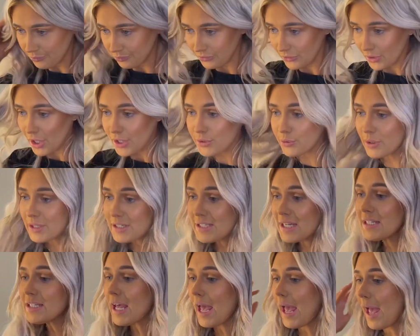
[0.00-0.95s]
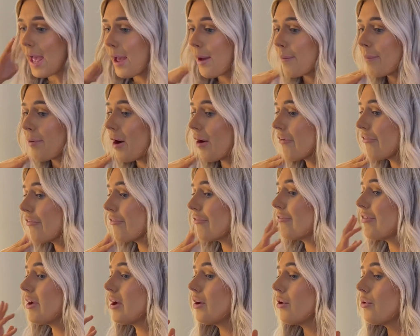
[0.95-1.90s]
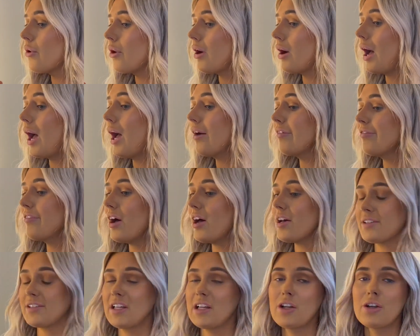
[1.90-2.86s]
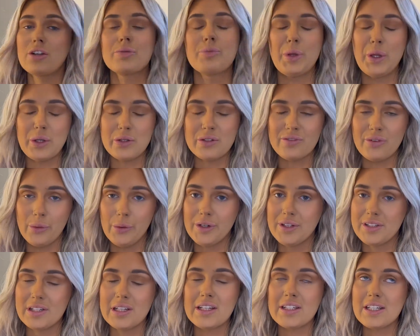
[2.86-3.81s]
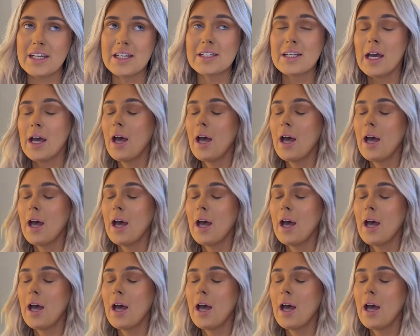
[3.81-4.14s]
So I did it, but I feel at first it looks beautiful. Honestly, it did.